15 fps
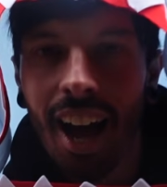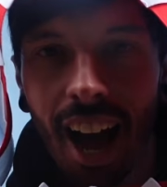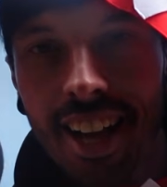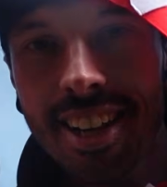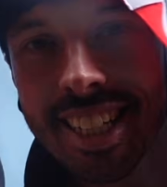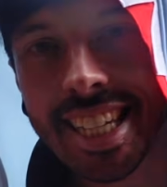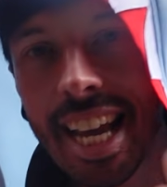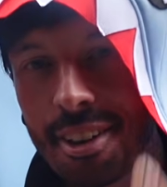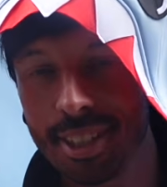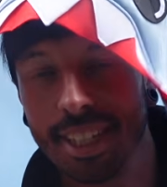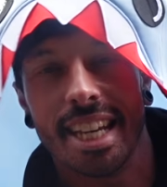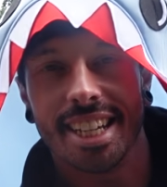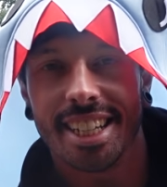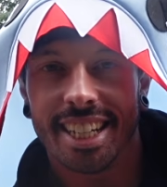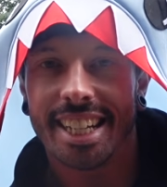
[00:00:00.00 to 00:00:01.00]
Are you
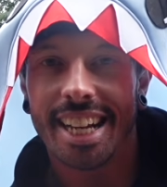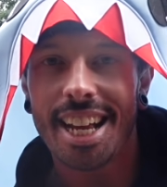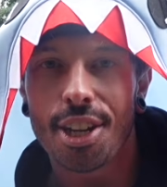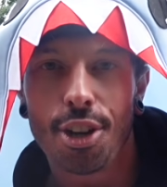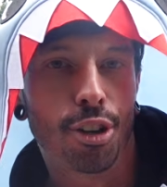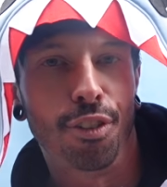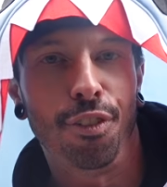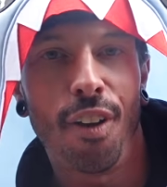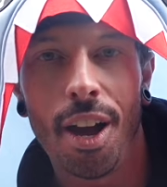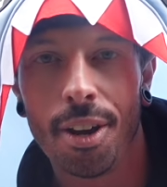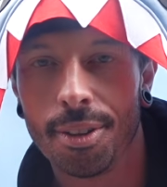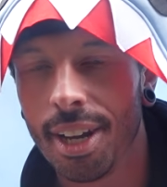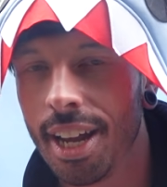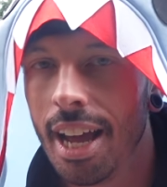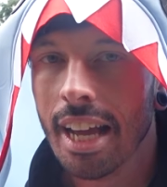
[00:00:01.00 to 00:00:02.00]
seriously going to connect your
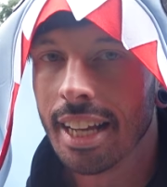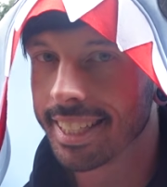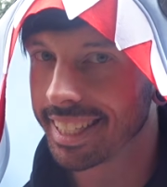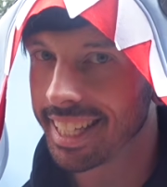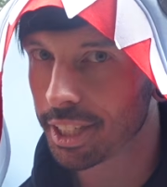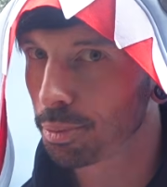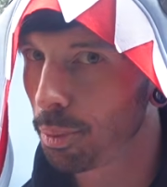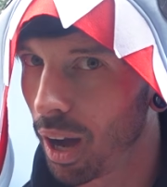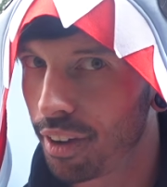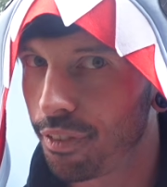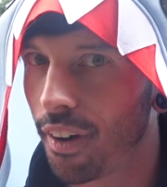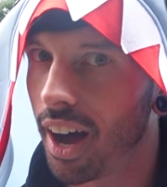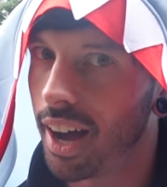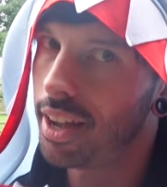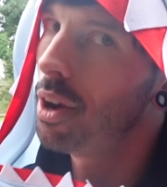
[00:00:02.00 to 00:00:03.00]
phone to this
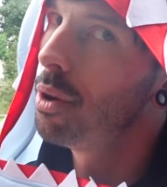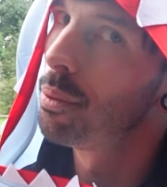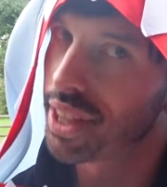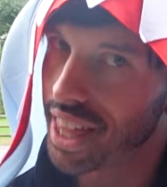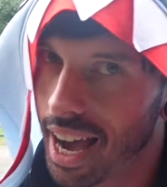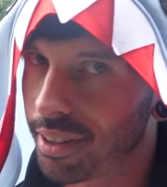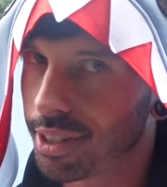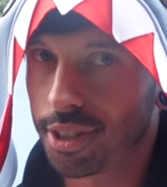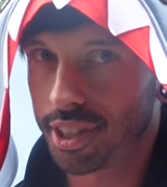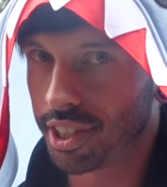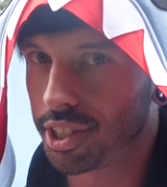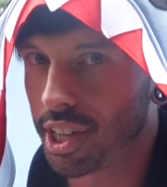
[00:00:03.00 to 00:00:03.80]
Wi-Fi without using